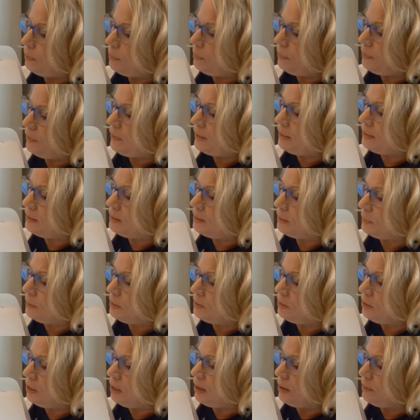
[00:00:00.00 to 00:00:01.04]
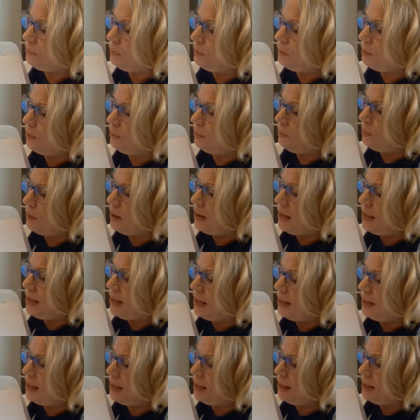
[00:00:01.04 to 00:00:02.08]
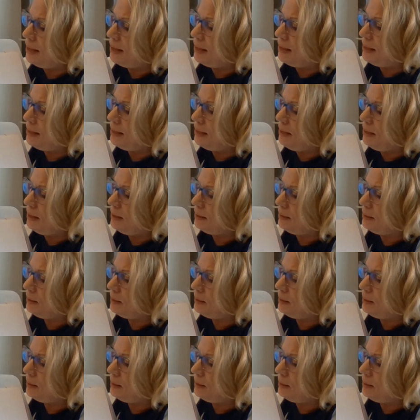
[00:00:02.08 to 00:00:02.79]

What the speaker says: would be fun. So I'm going to start off with red.